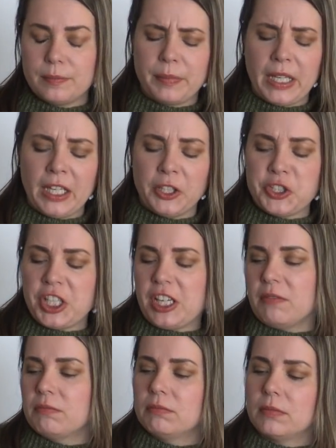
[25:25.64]

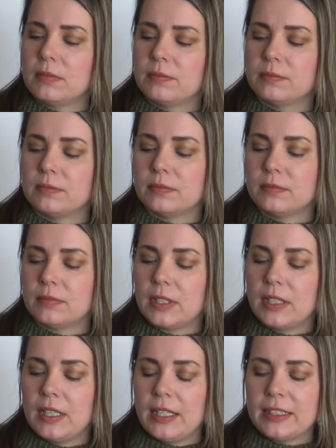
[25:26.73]
peachy.
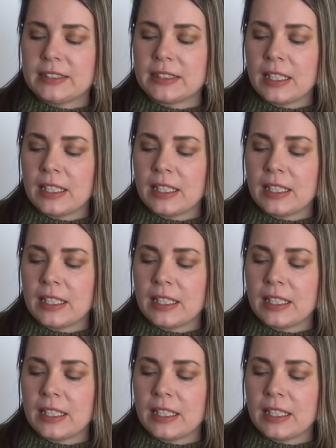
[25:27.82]
It's